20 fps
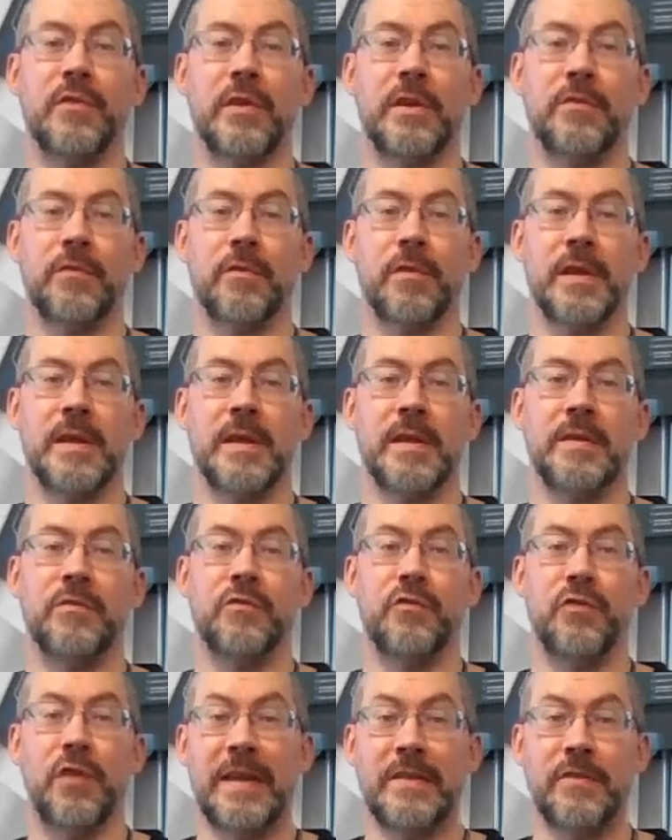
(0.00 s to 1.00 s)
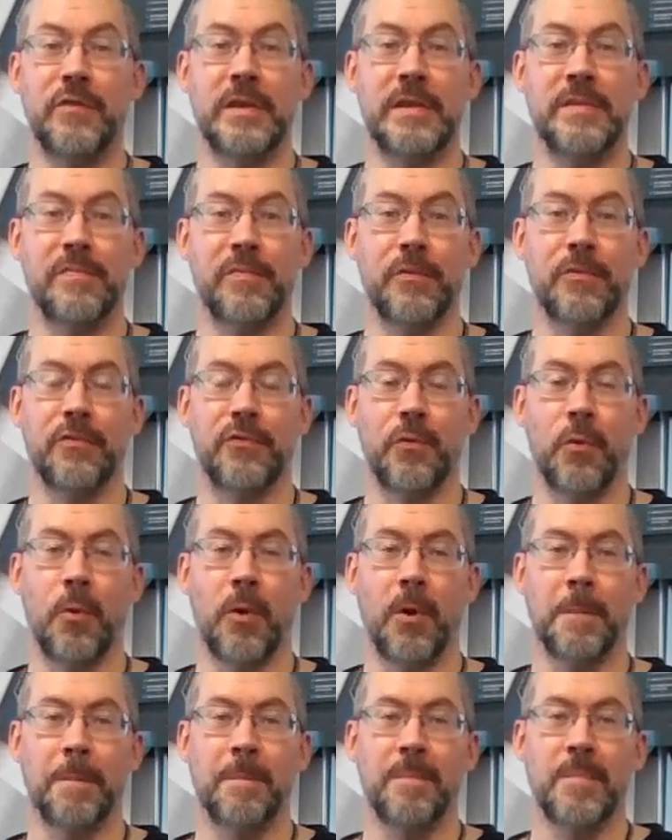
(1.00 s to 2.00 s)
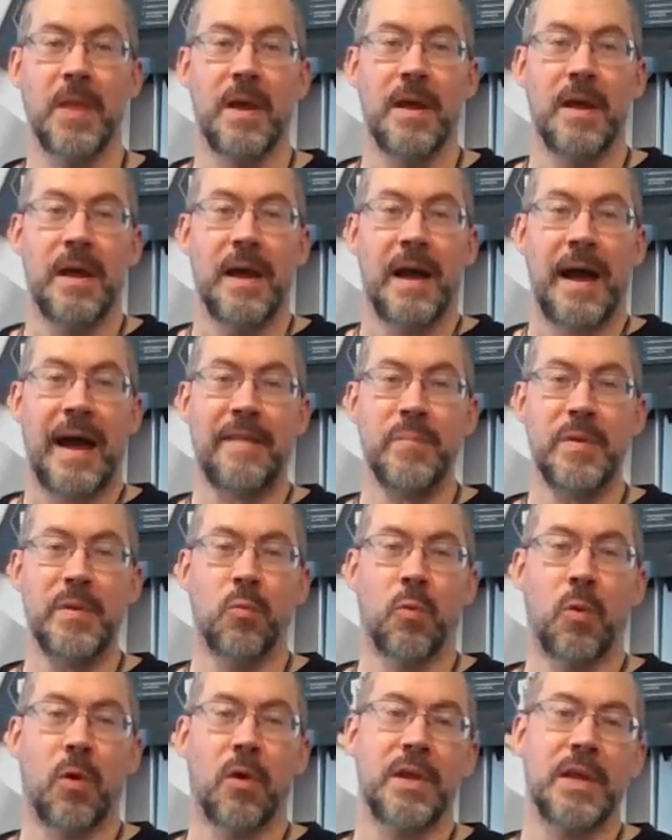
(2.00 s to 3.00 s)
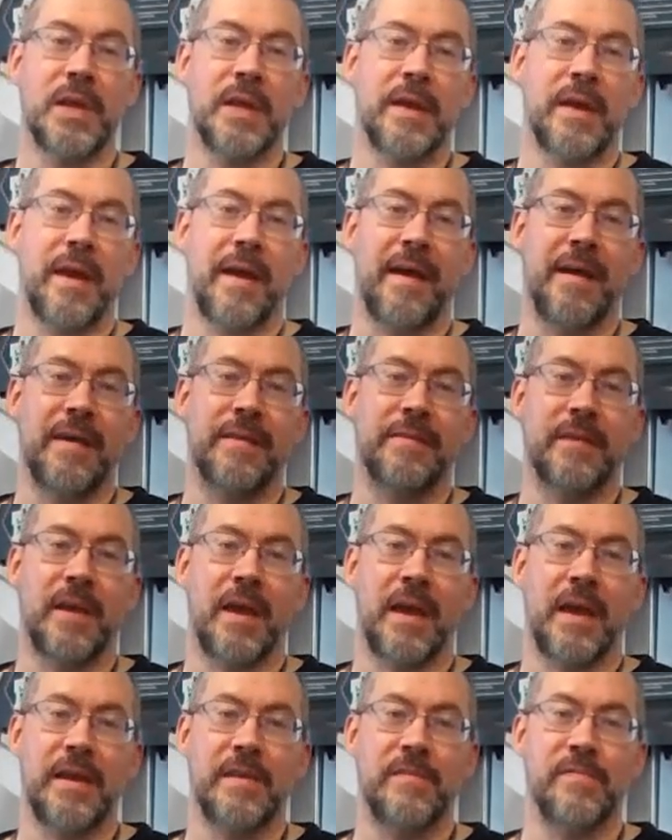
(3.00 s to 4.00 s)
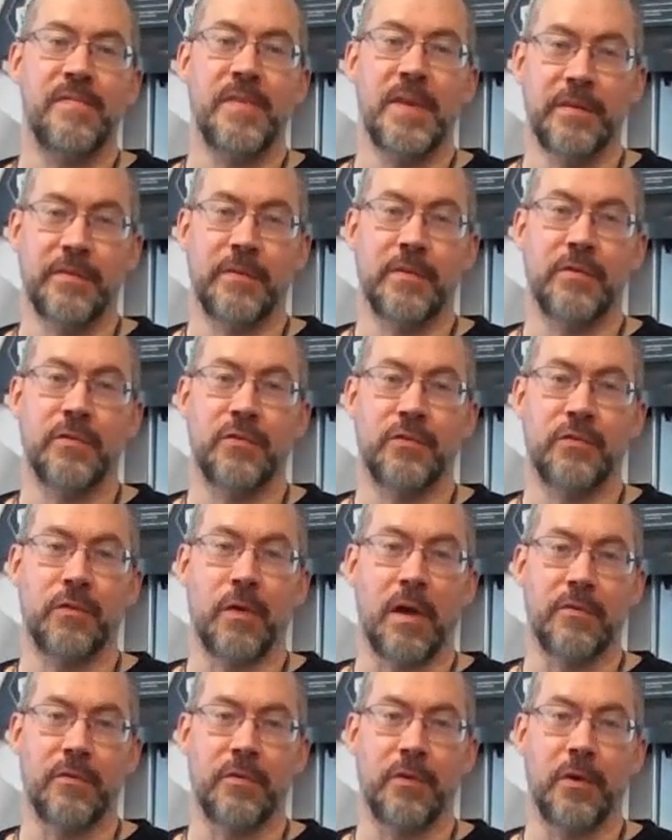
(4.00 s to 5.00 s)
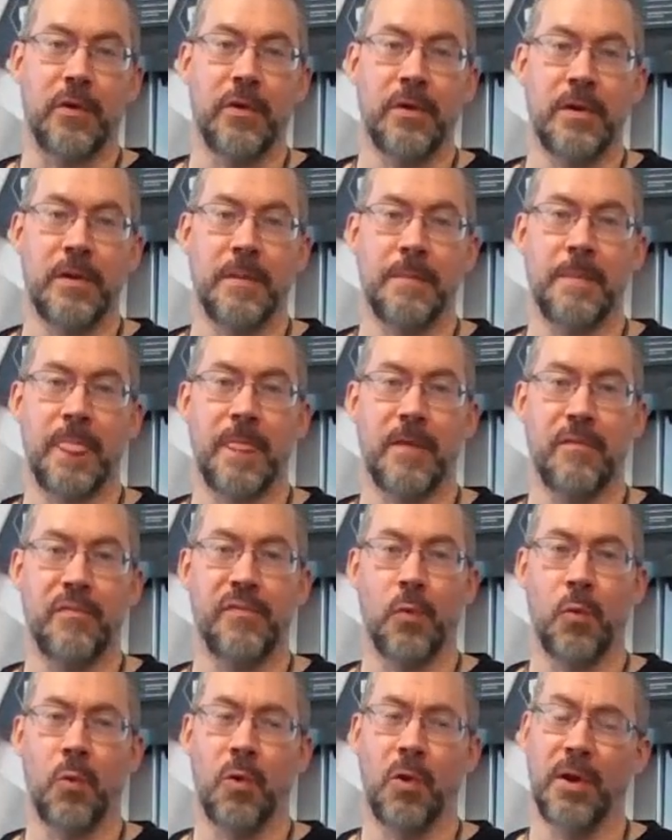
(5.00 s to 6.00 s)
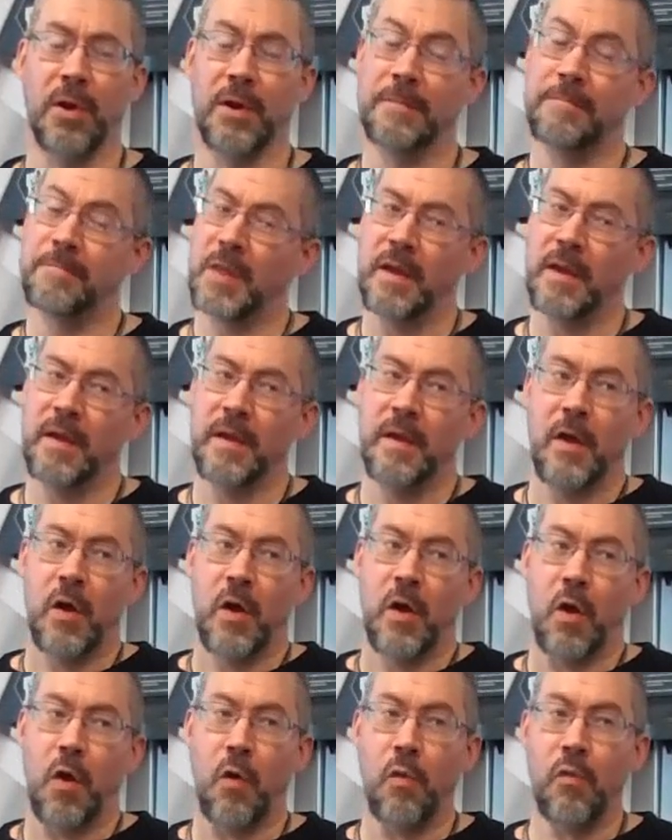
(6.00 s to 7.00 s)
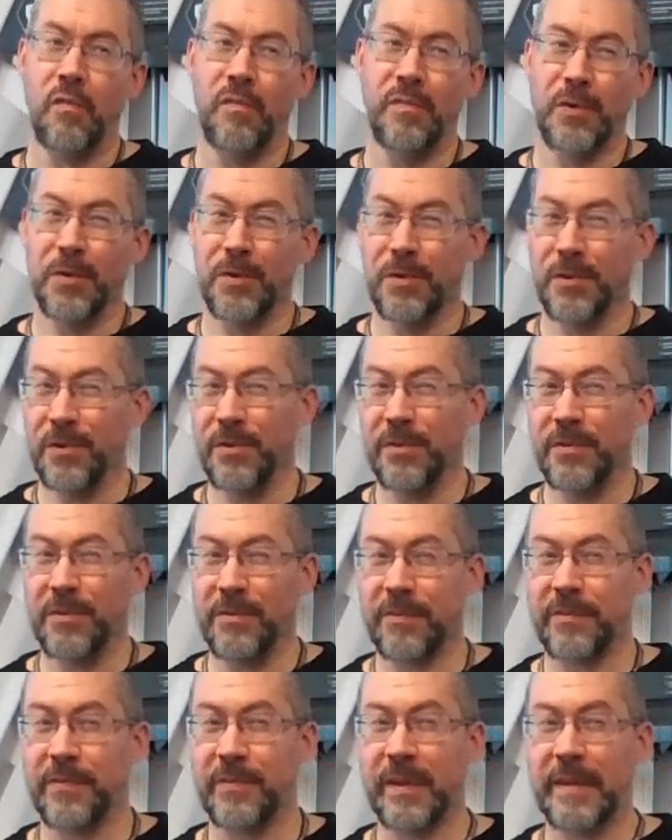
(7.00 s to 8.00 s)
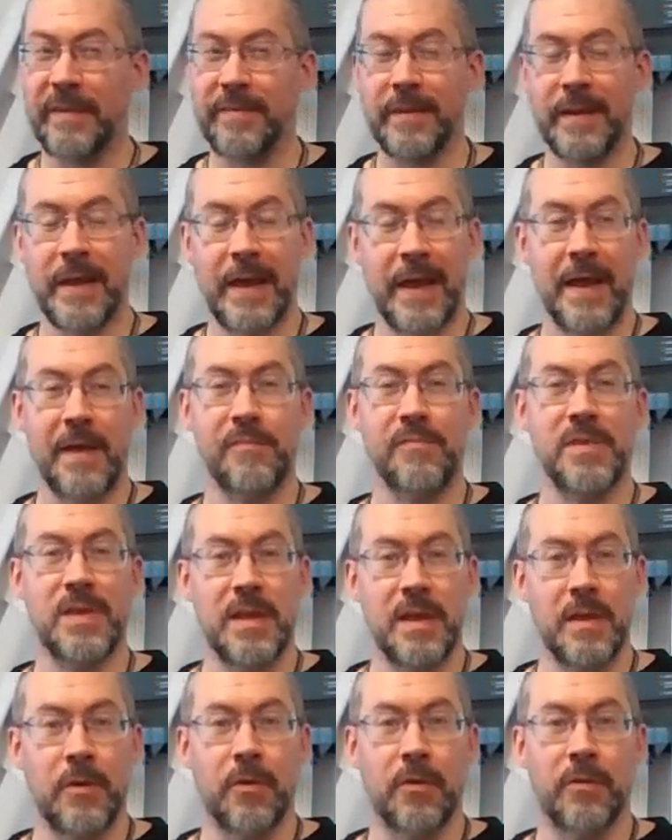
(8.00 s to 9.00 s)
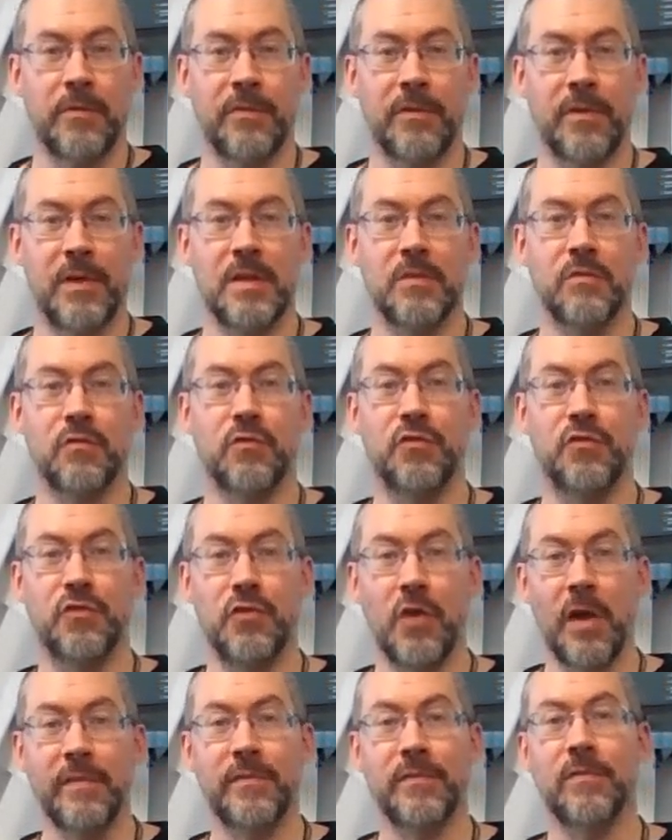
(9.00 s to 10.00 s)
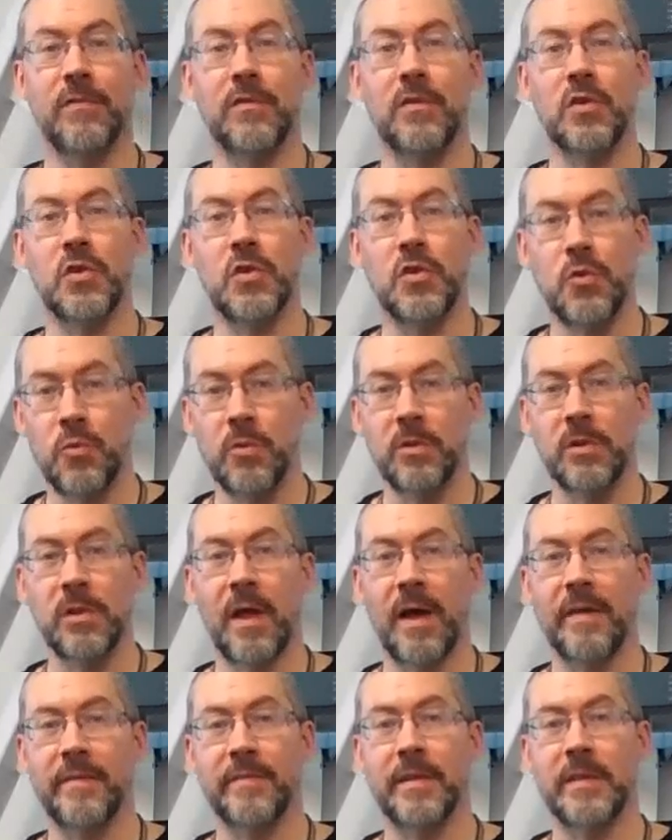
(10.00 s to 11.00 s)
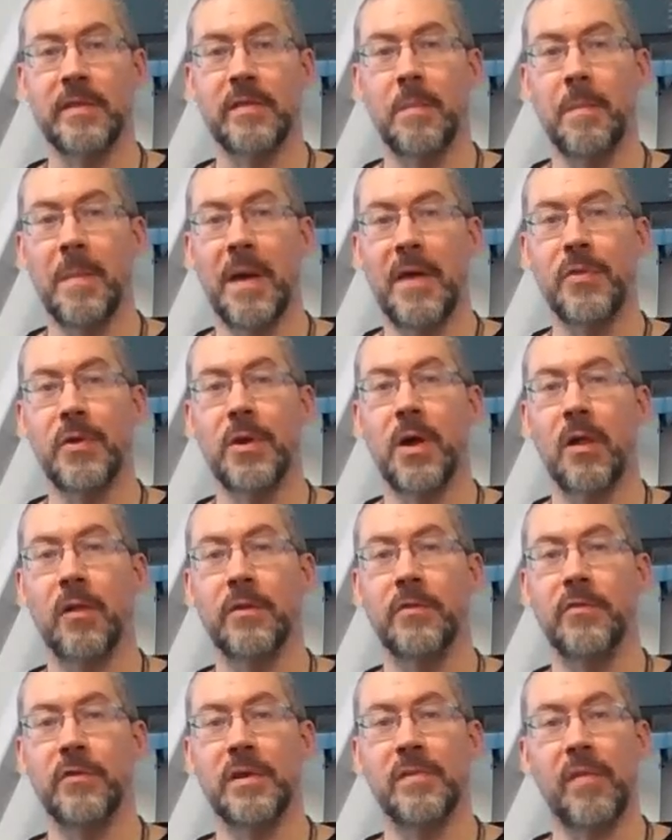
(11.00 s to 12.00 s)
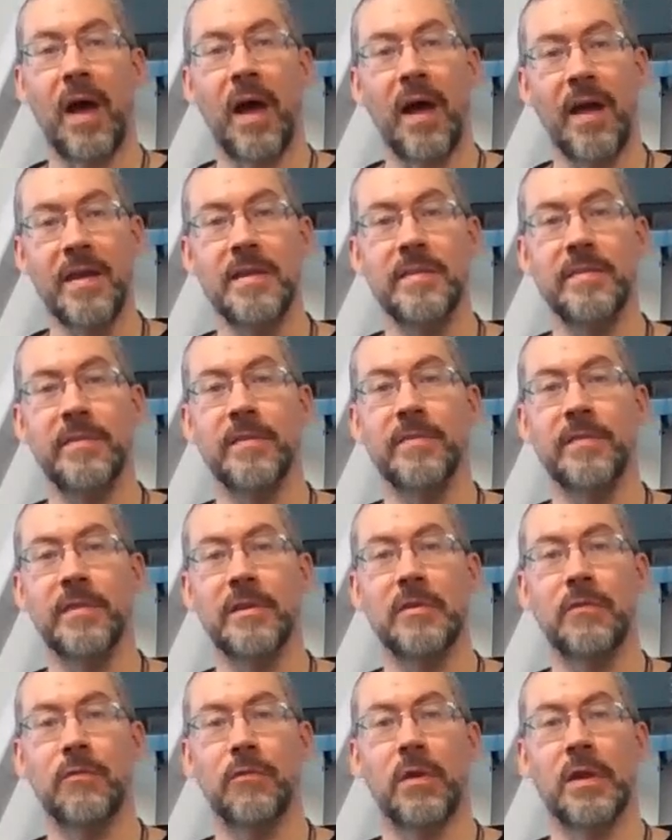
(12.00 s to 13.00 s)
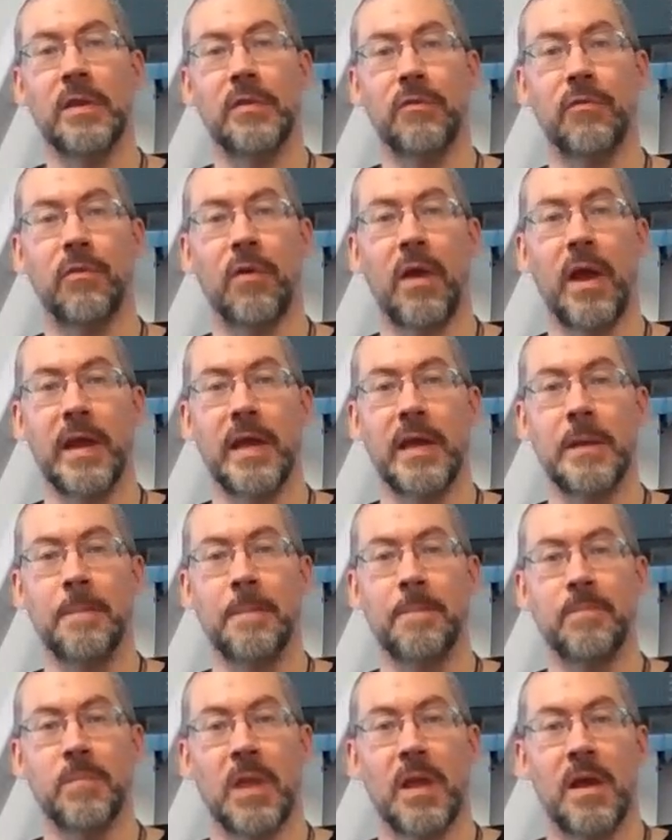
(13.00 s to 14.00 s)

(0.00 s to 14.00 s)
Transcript: Gentry, JG for short. I've been working as a fitness instructor for over 6.5 years, just utilizing the methodology of high intensity strength training.